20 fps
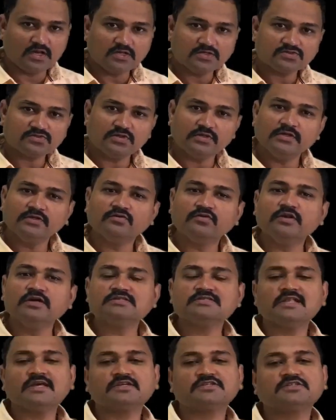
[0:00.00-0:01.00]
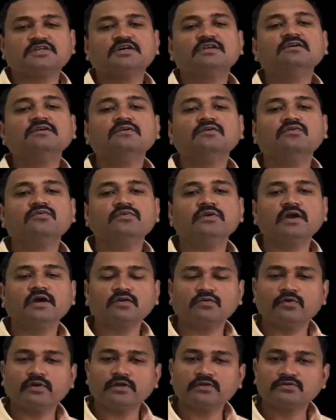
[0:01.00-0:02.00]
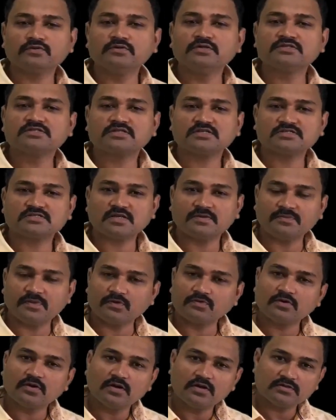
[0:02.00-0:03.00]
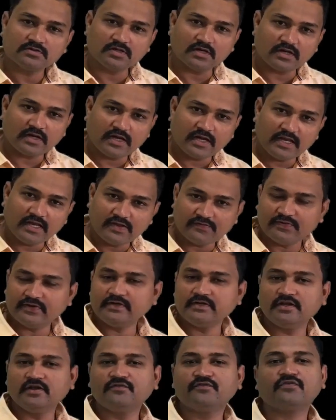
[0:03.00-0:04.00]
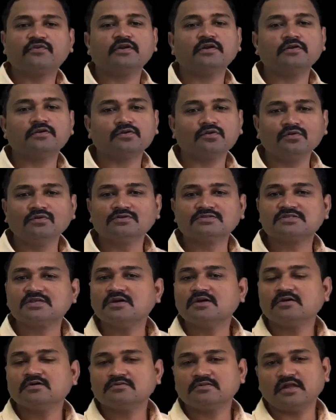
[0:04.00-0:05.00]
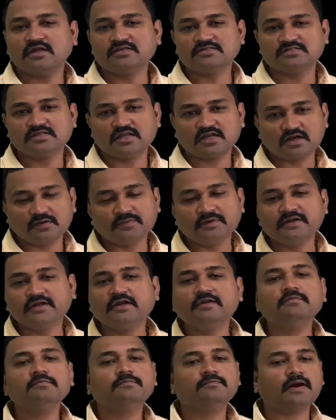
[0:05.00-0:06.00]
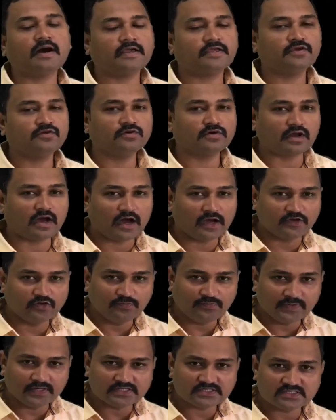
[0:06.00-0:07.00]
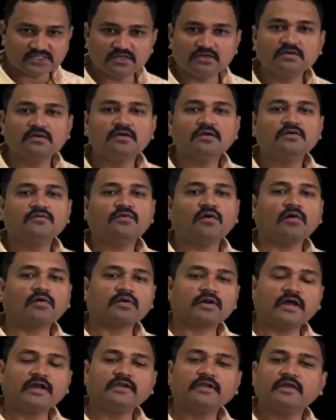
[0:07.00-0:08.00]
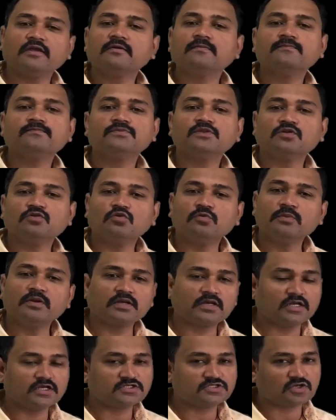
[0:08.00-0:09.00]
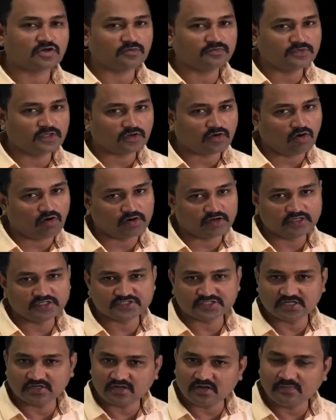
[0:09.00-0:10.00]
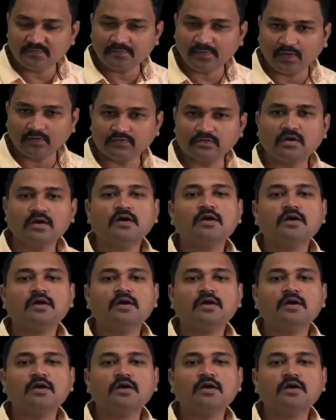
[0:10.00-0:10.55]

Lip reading: So in today's lecture we are going to discuss about the 11 different rules that is recommended by your IUPAC for writing the nomenclature of the coordination compound.